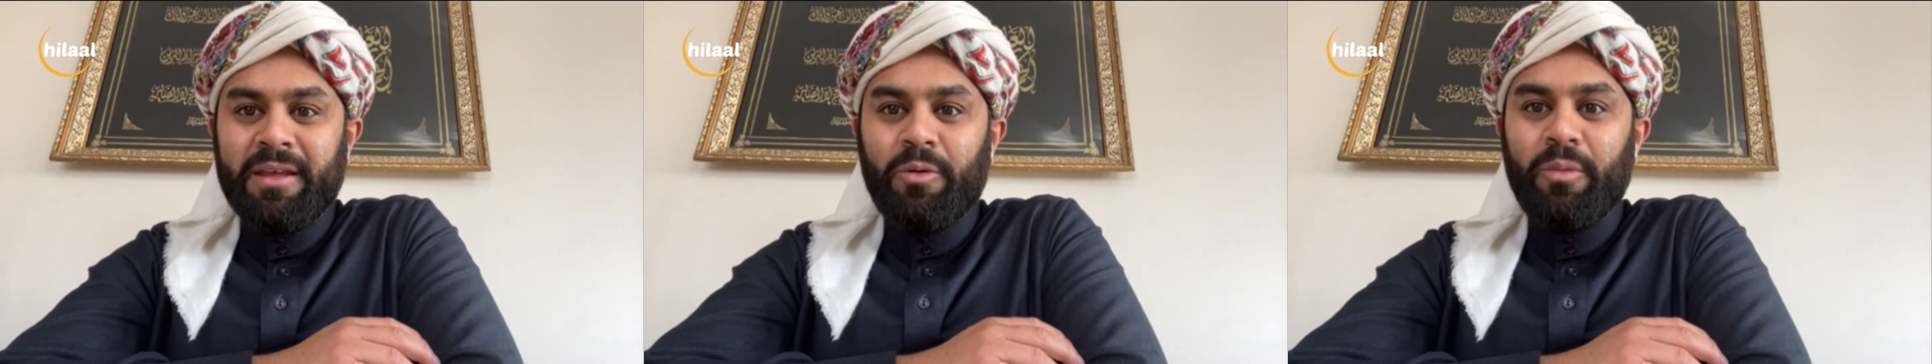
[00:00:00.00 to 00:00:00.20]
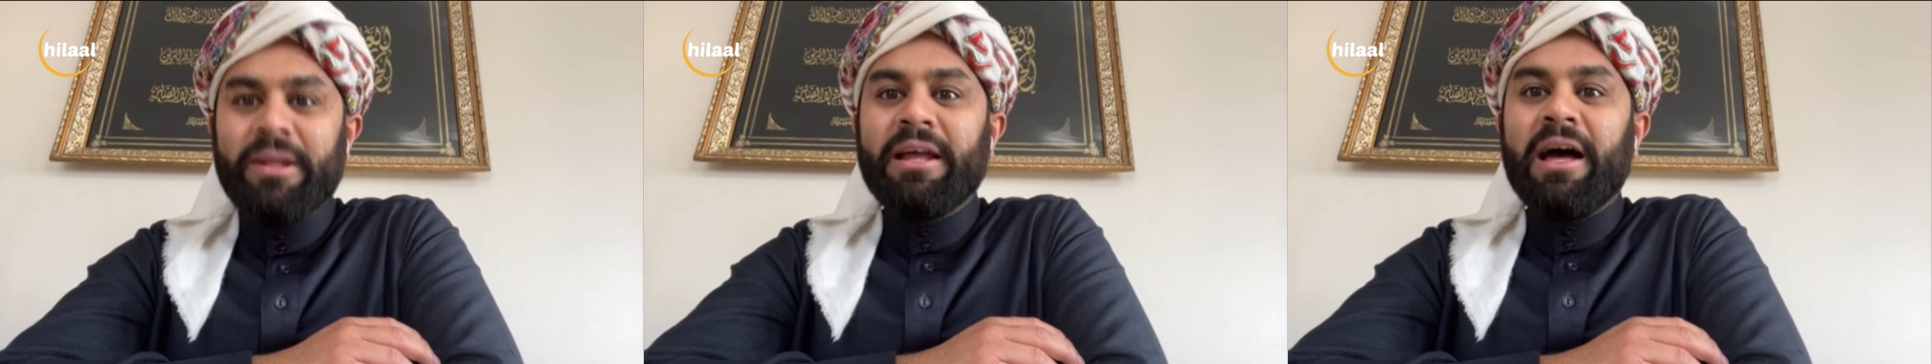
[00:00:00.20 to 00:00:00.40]

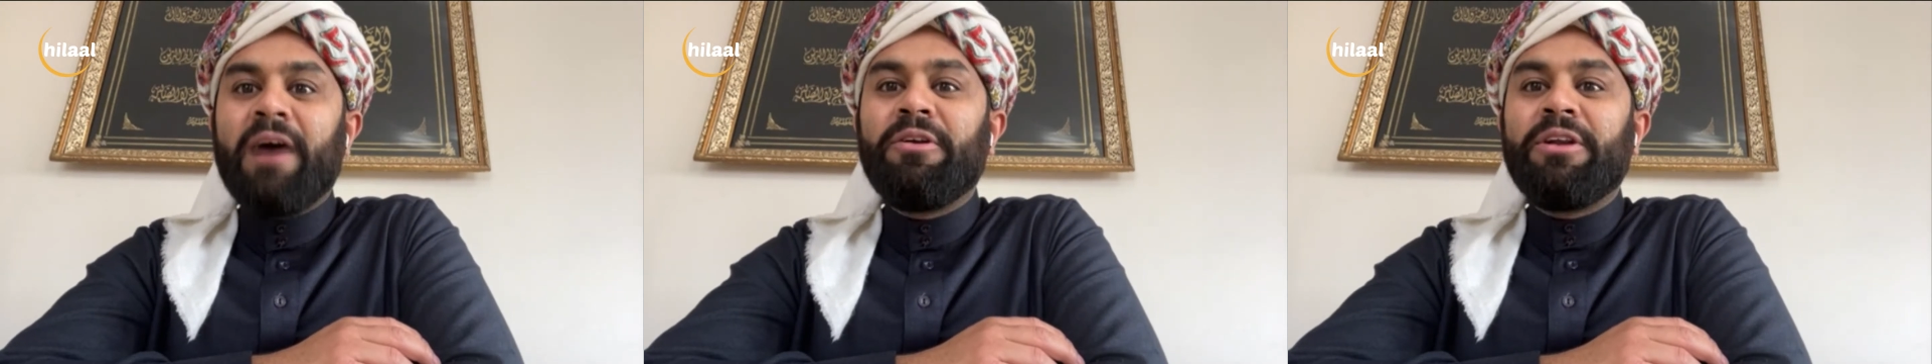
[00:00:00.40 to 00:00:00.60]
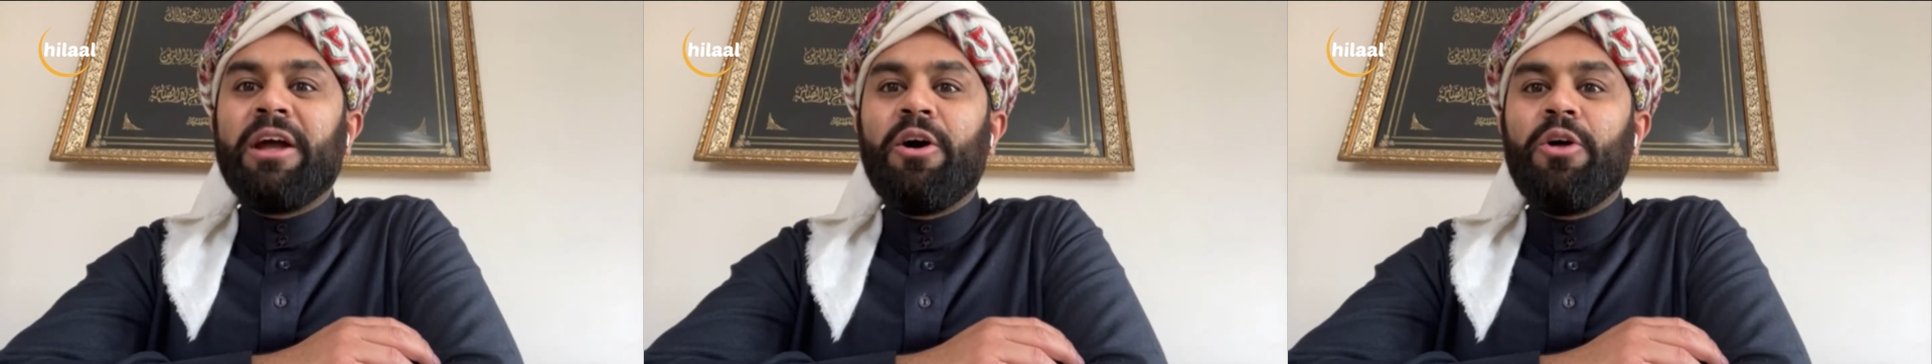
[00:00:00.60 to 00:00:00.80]
We
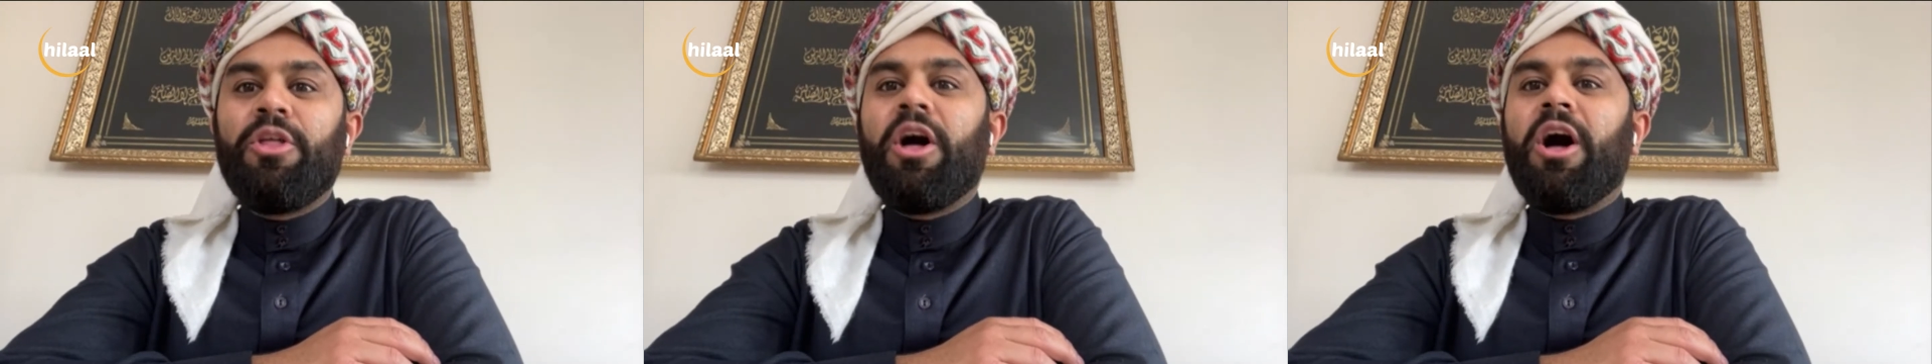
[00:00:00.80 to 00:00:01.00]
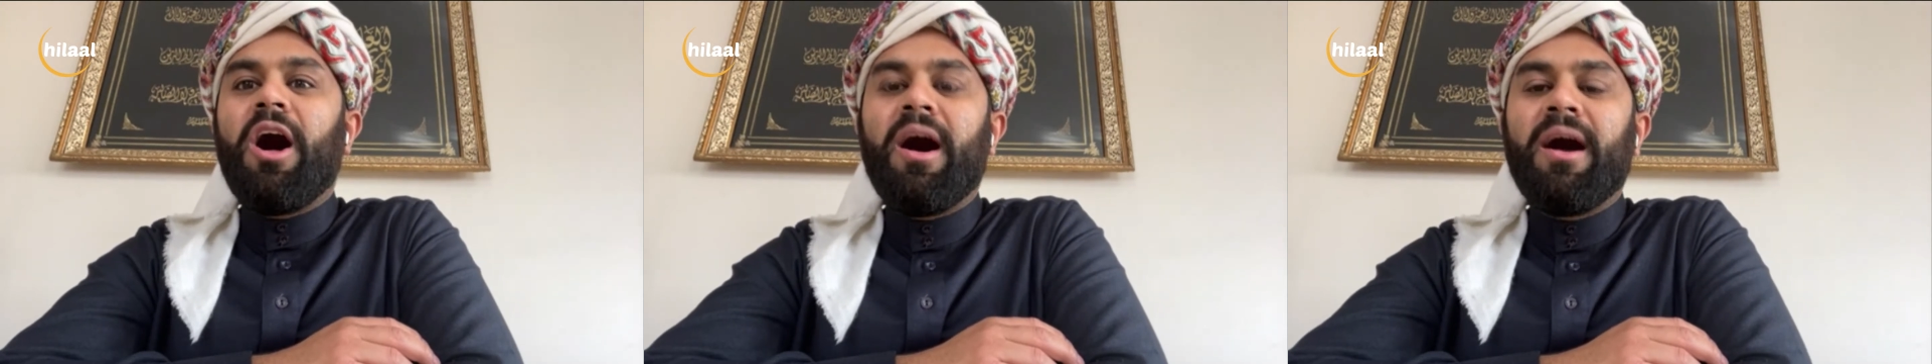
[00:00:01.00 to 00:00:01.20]
now know
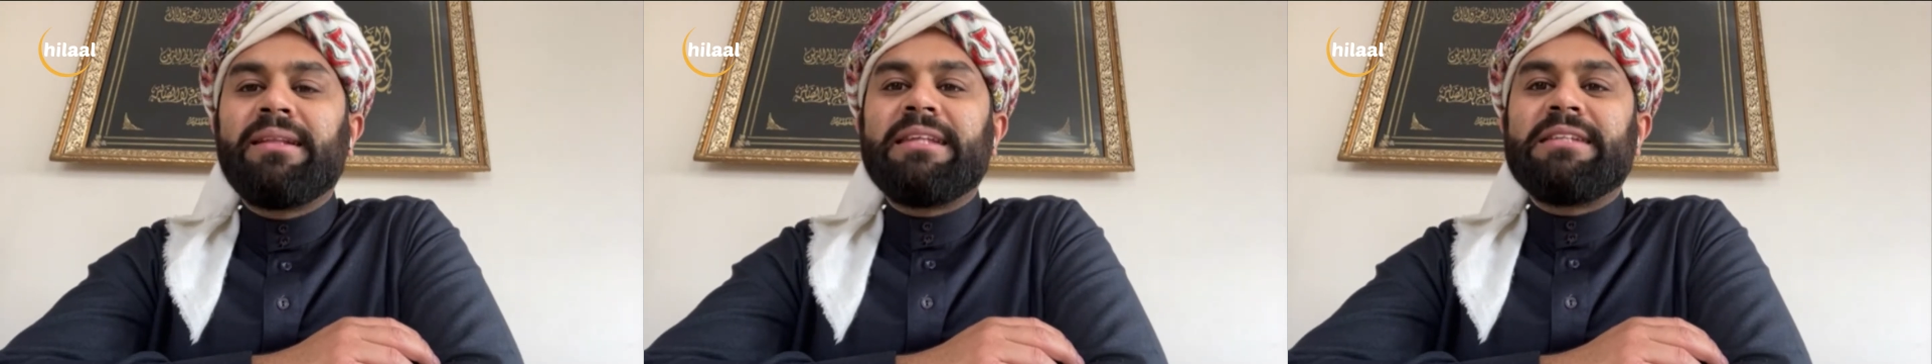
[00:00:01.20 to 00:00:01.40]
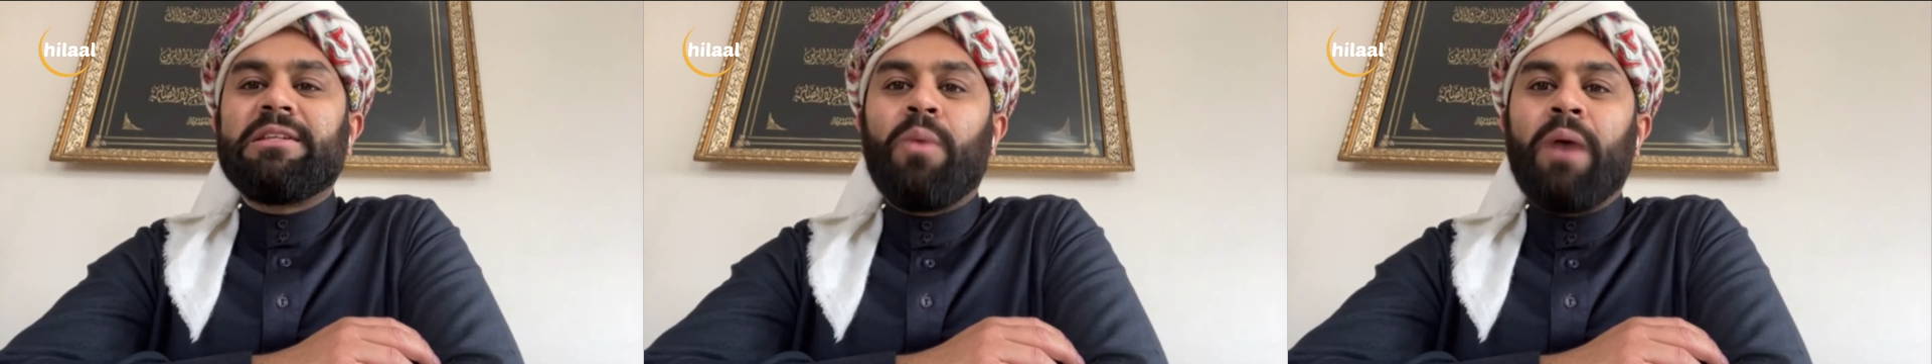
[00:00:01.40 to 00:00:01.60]
the heart
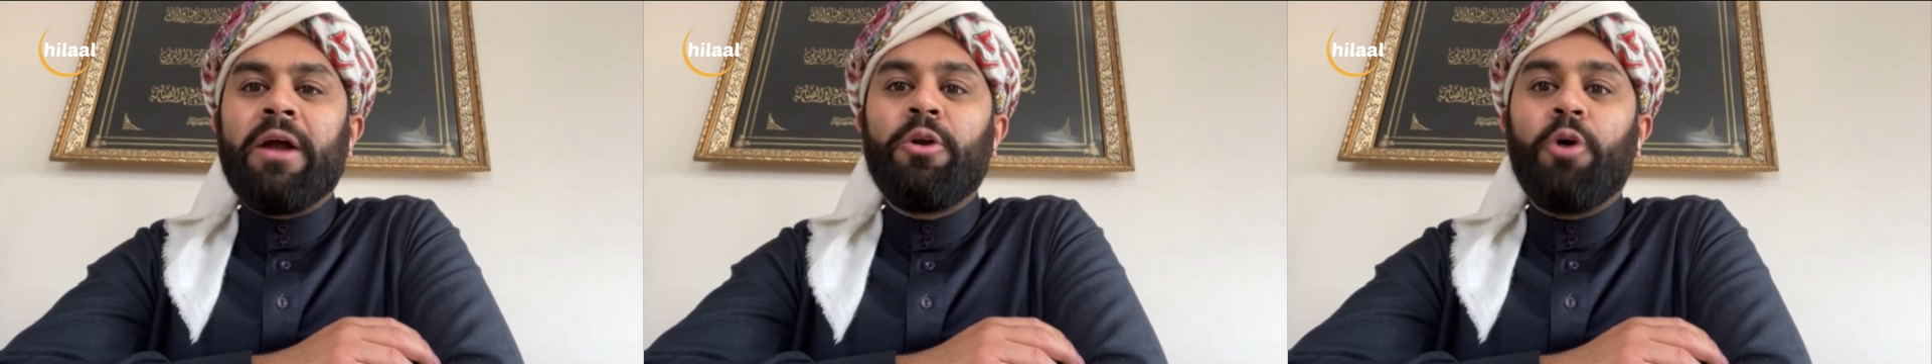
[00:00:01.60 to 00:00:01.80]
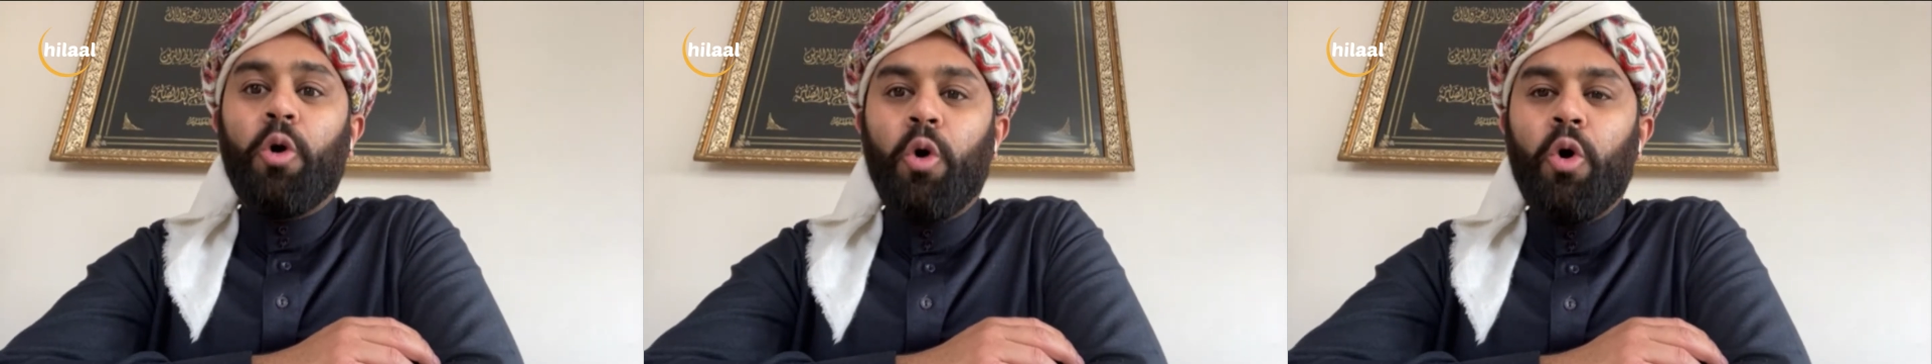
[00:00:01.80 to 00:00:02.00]
is the
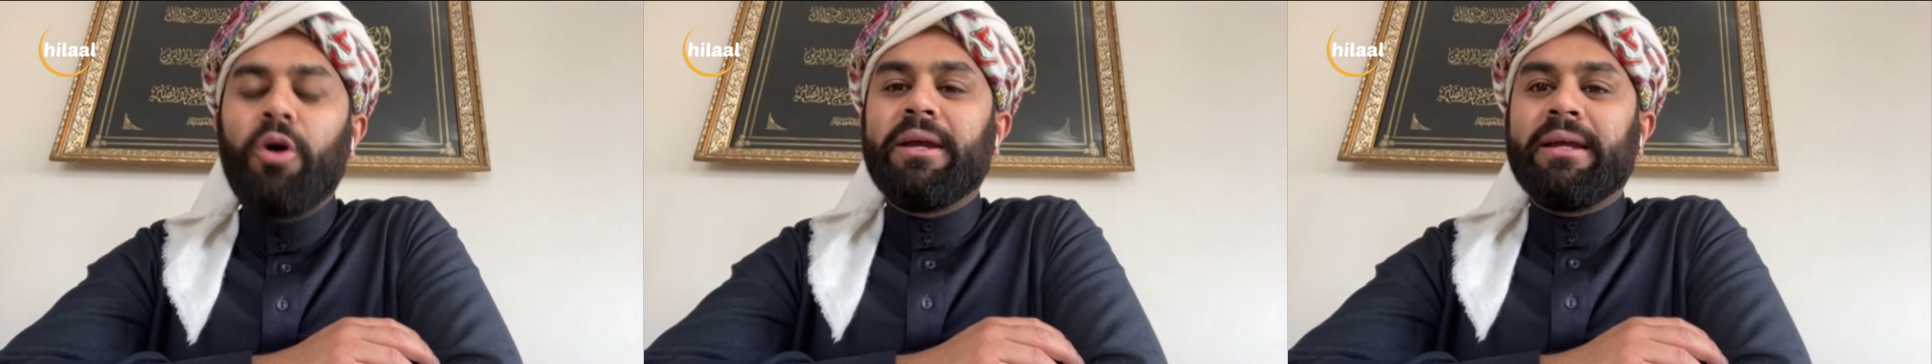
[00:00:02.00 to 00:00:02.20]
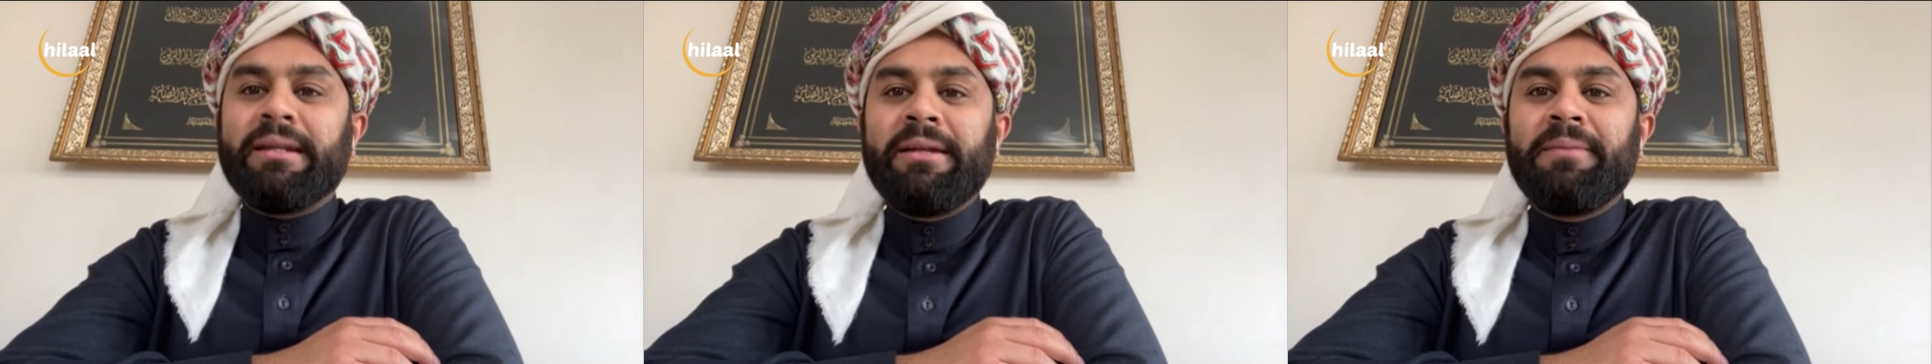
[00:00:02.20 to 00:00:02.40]
one
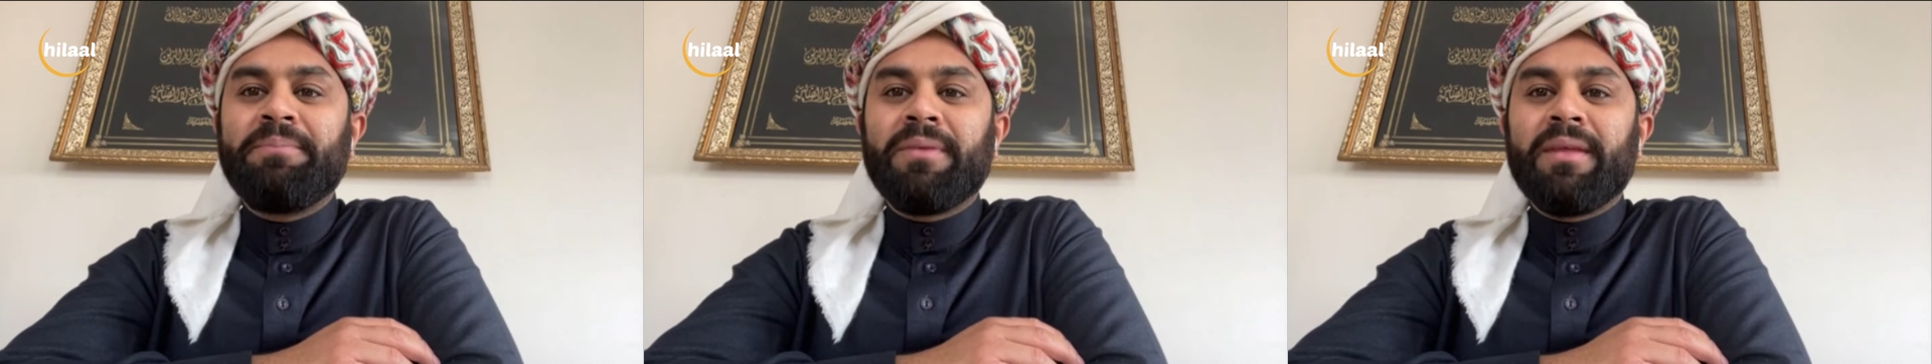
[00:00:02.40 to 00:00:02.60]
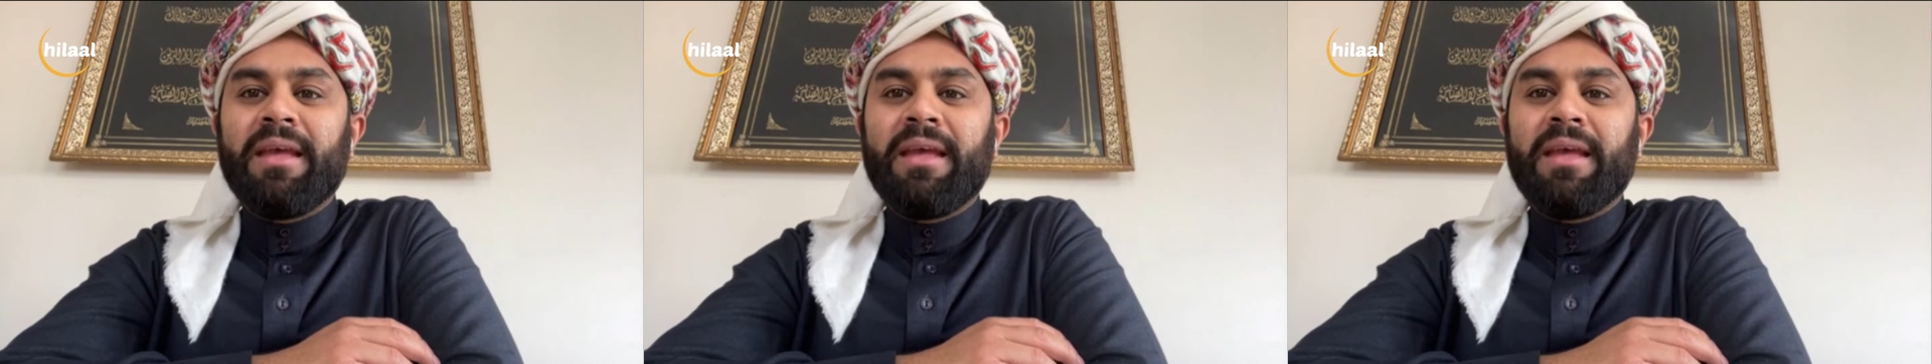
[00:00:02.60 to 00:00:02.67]
organ